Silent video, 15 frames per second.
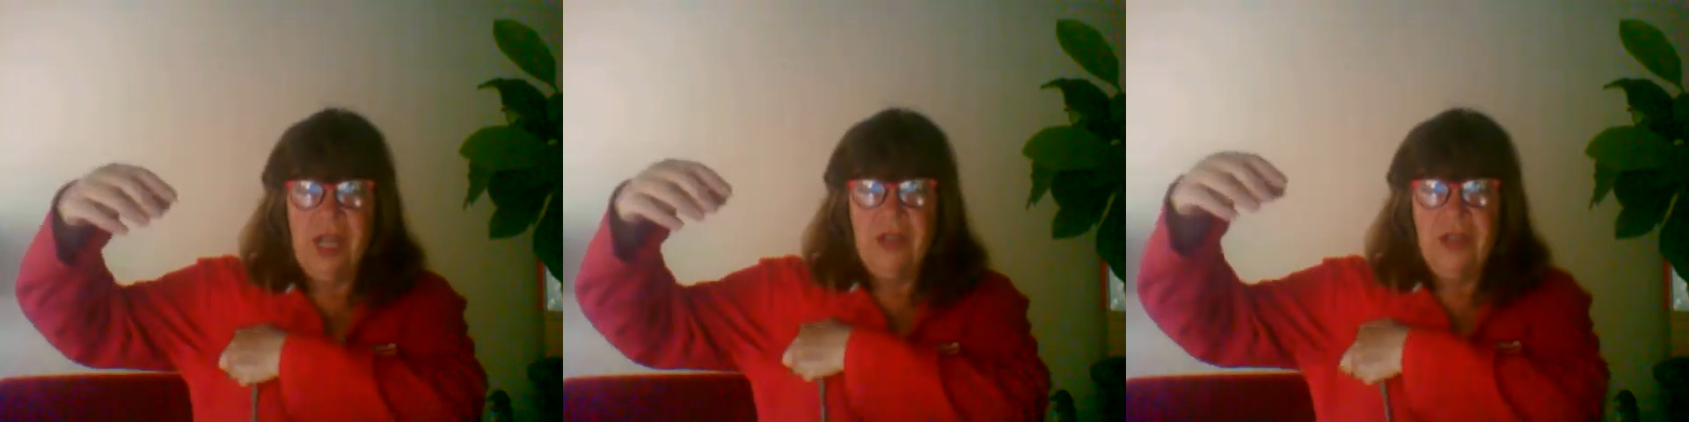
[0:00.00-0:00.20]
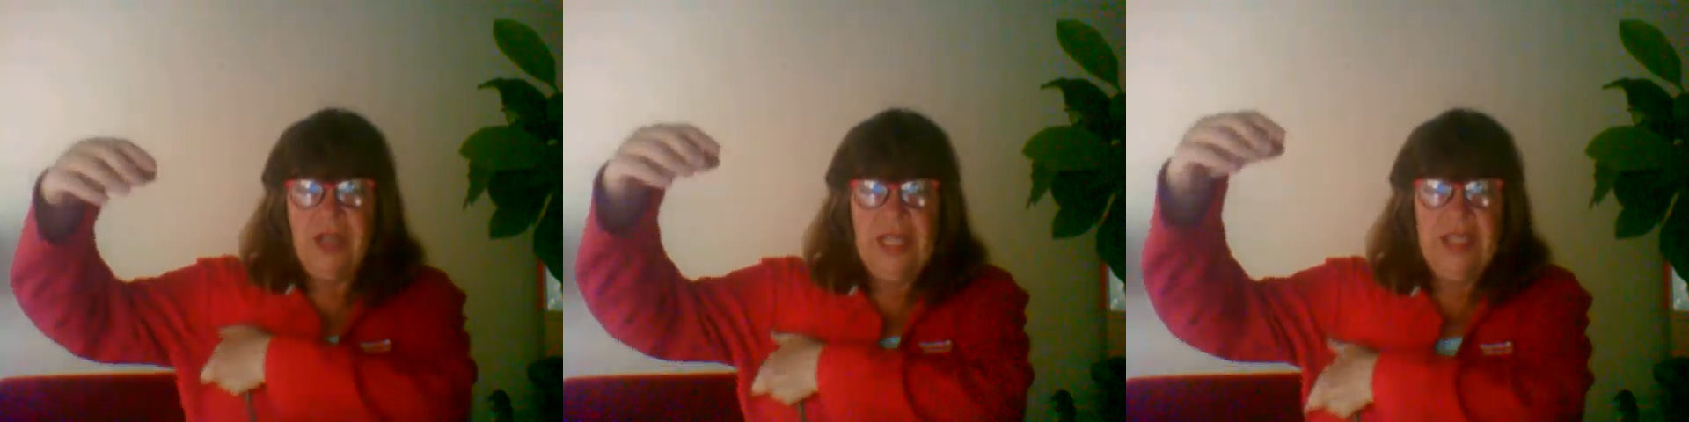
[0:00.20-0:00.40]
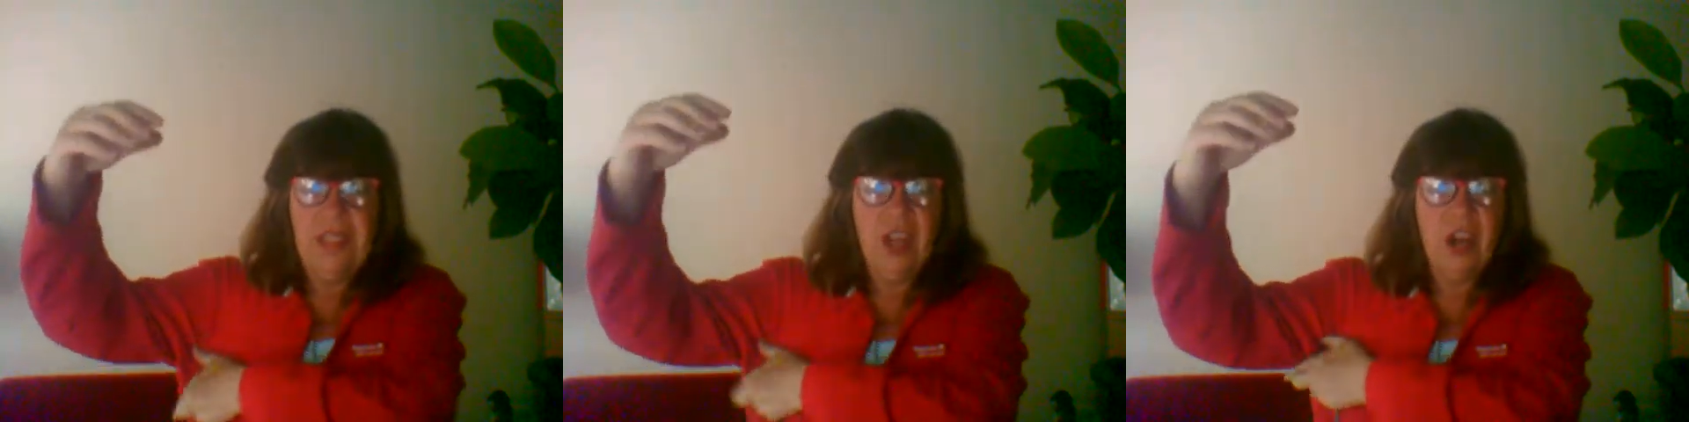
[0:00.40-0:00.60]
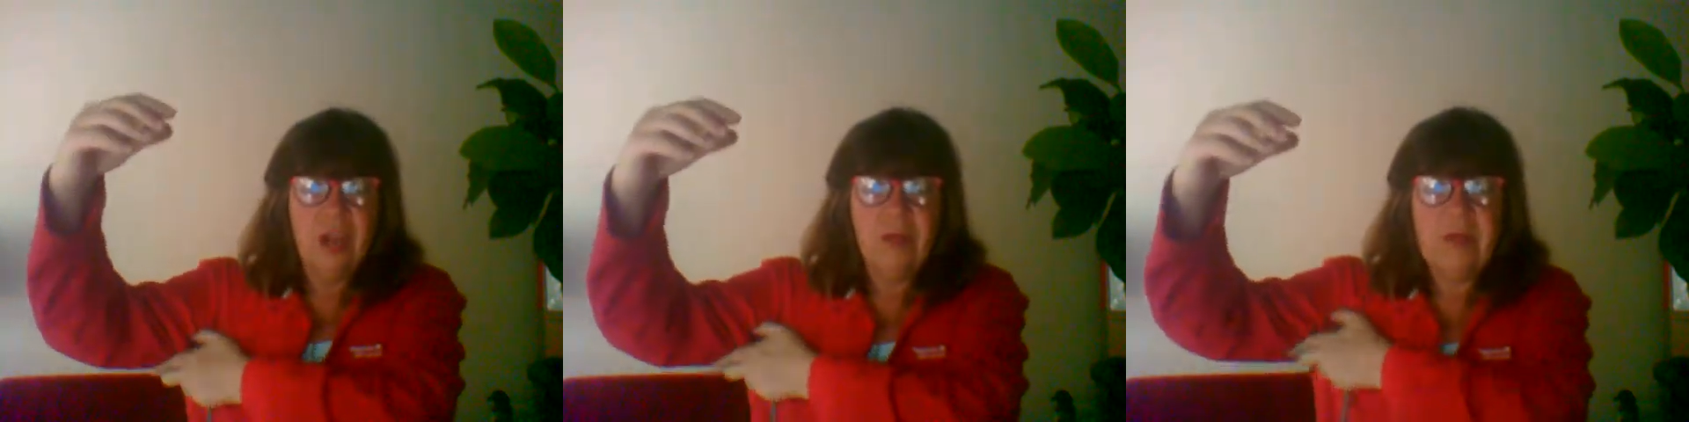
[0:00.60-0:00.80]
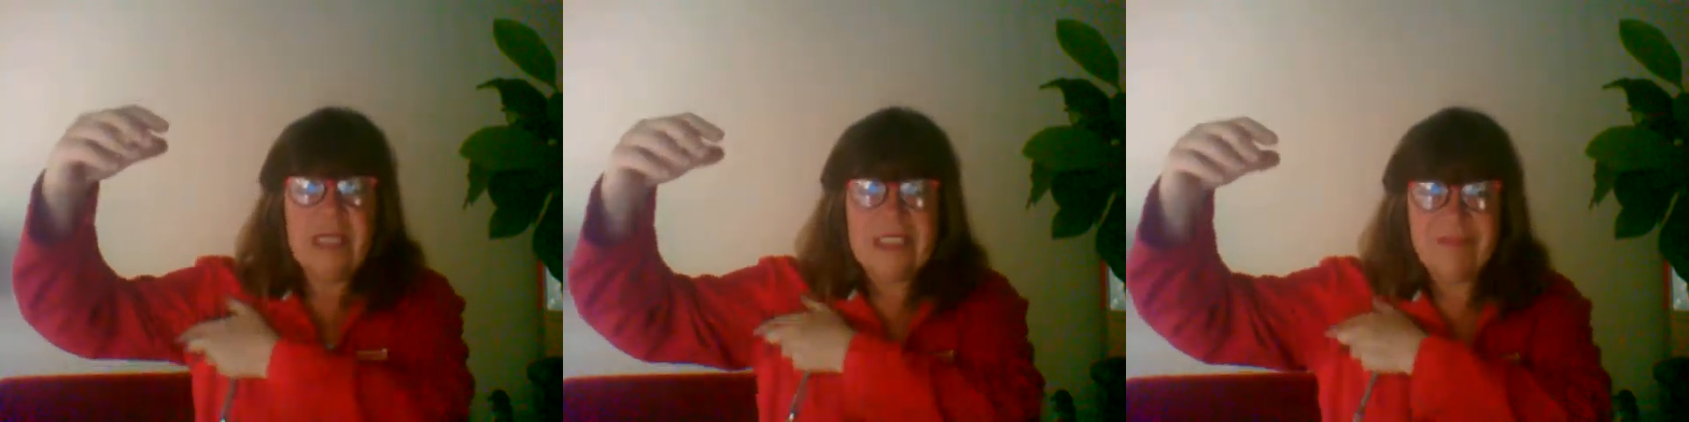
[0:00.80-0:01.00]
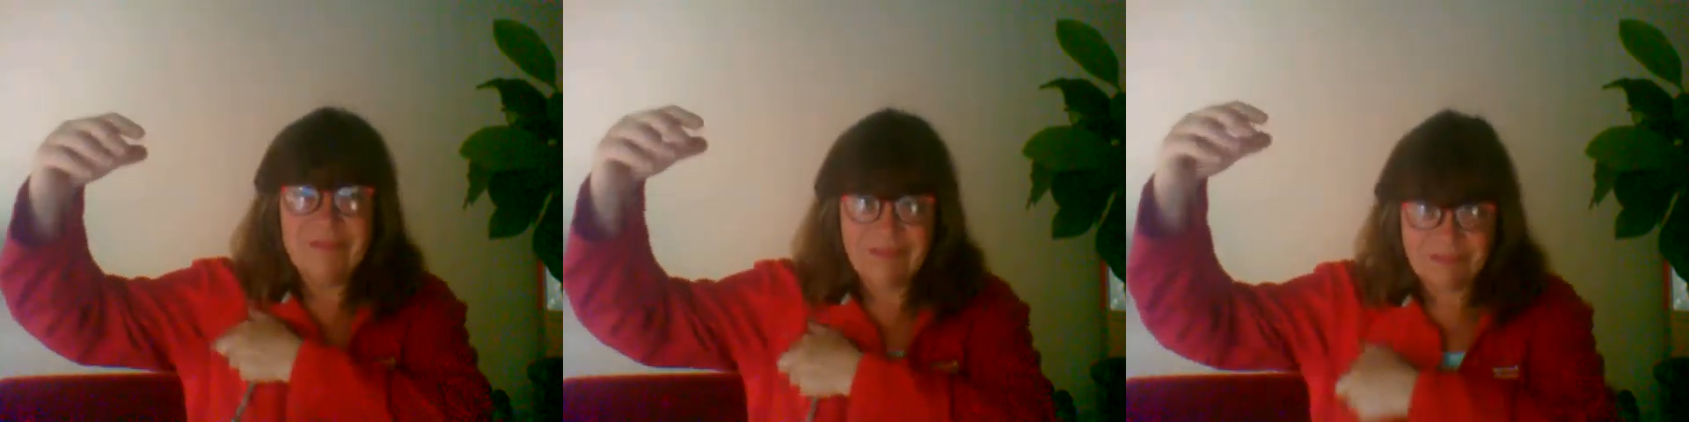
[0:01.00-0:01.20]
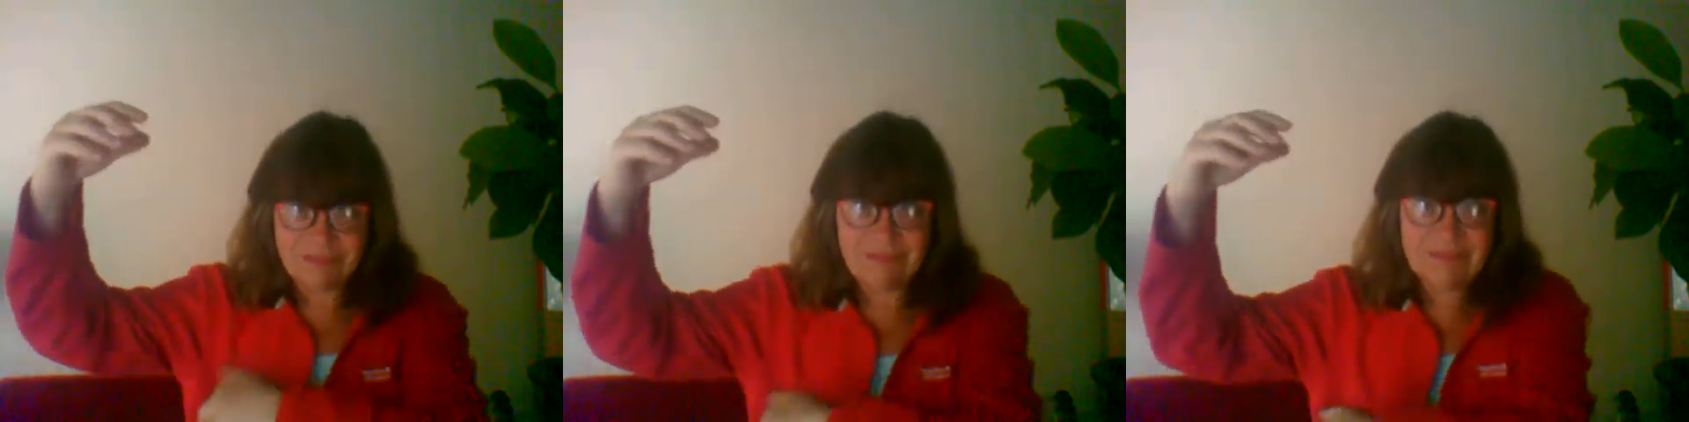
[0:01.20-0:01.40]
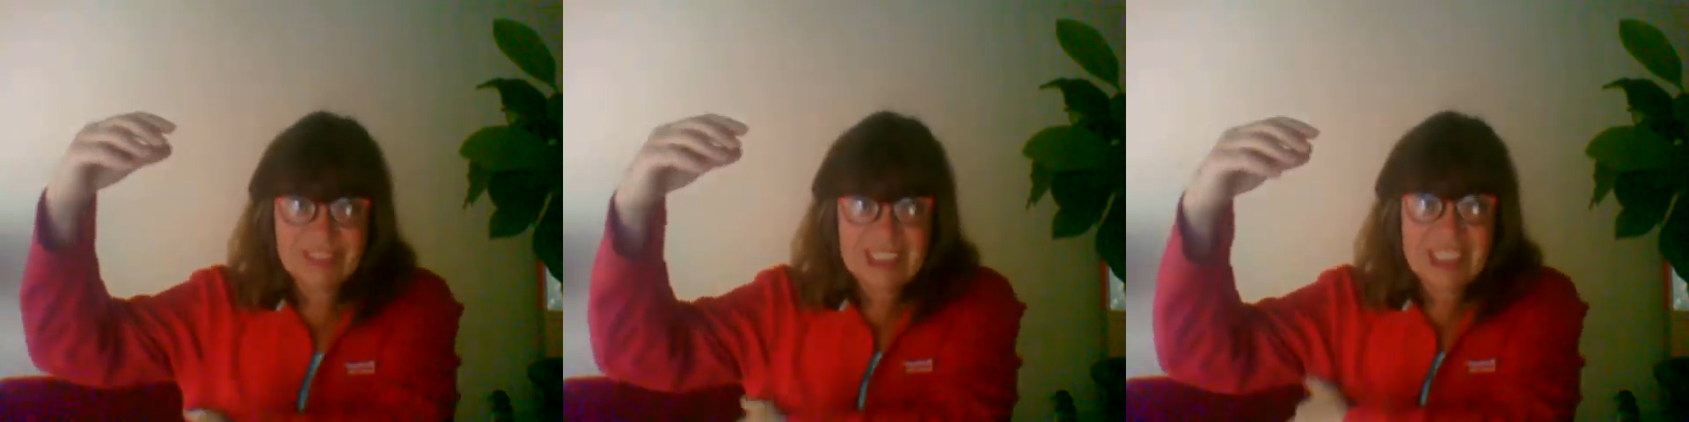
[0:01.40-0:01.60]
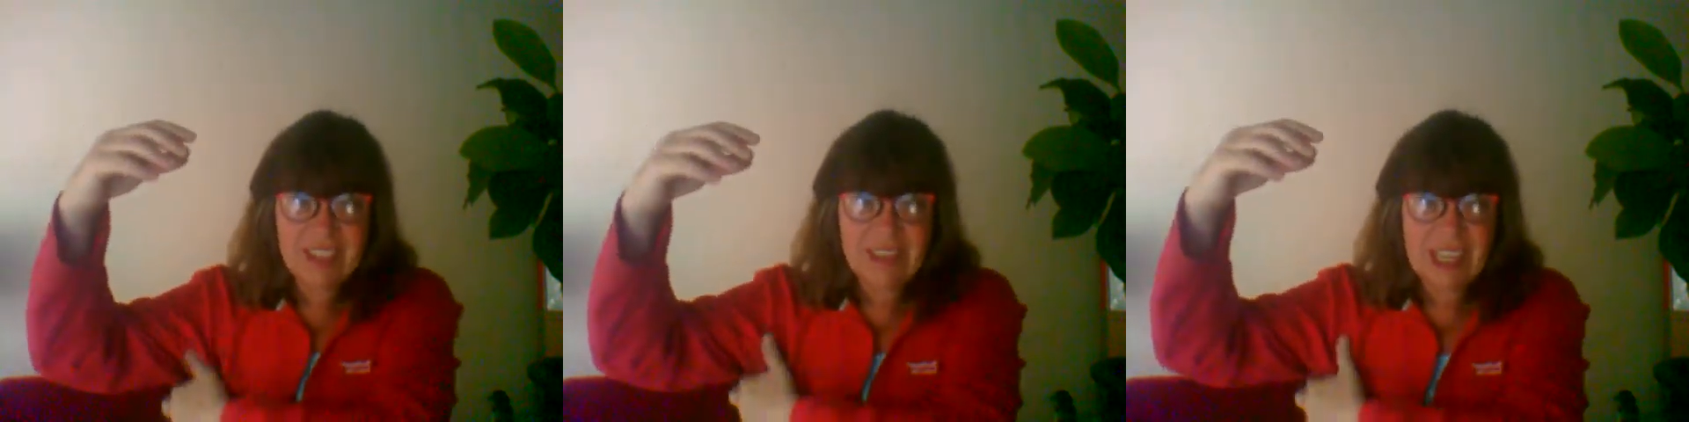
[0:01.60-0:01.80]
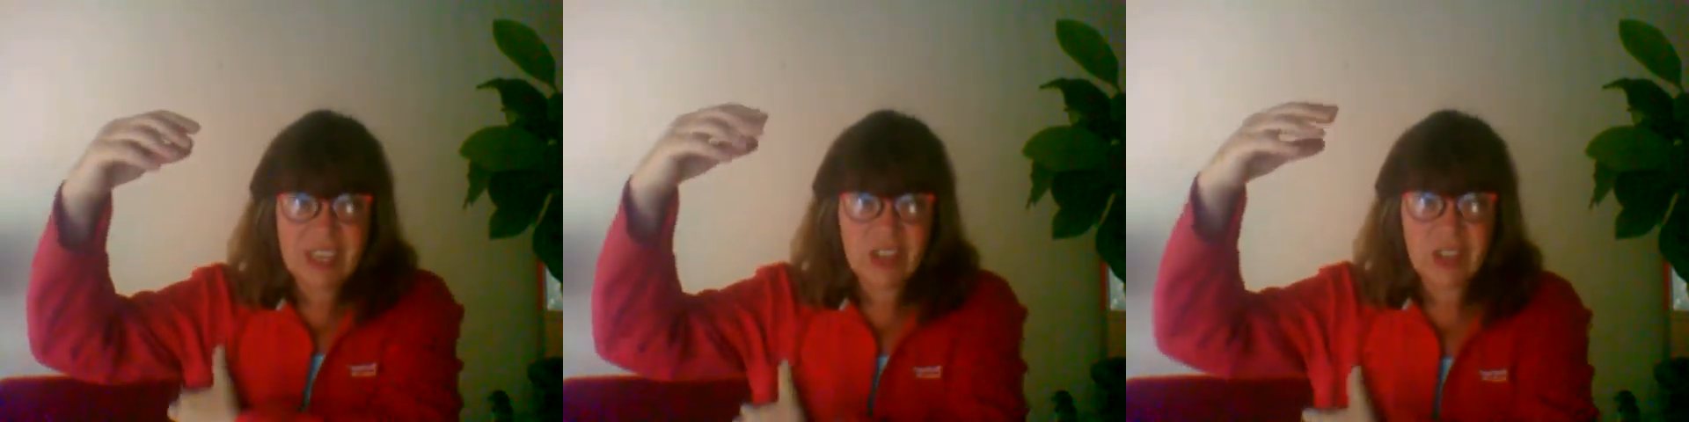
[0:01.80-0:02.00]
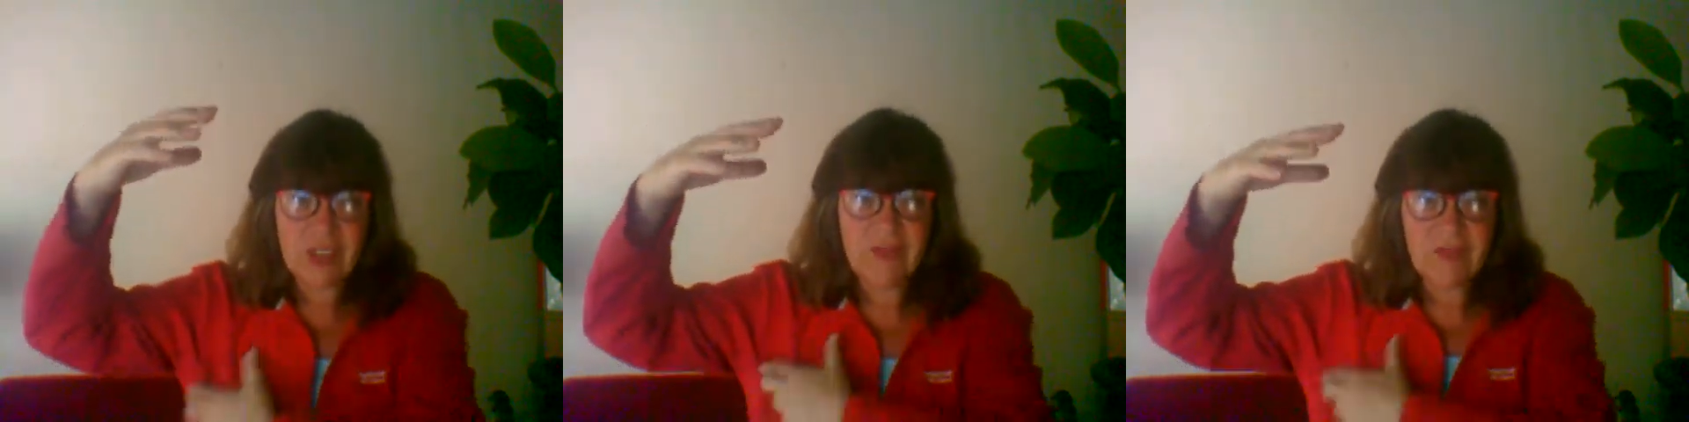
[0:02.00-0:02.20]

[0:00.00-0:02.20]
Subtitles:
like the armpit kind of action.